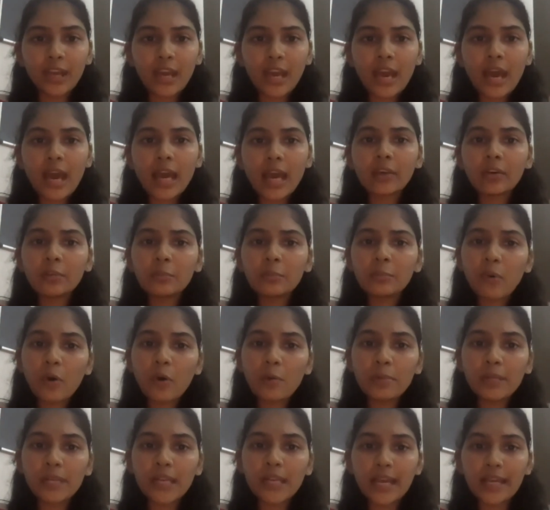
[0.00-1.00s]
I could
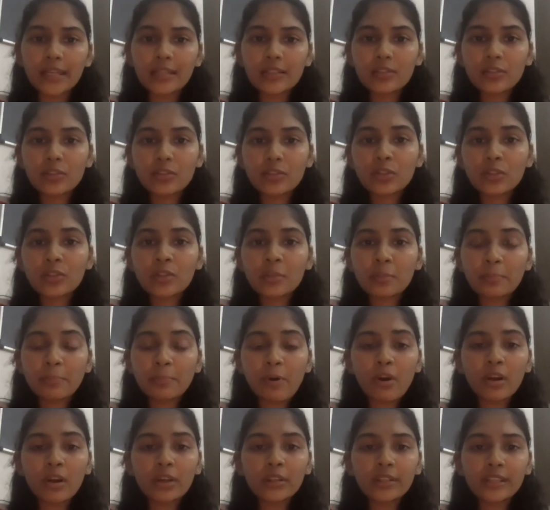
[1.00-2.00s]
mobilize to
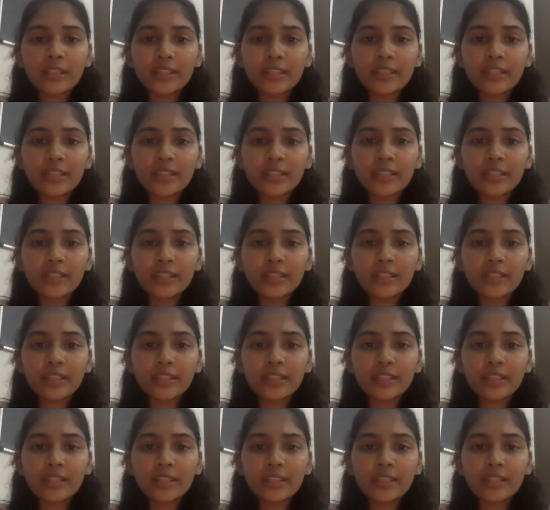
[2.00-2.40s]
support these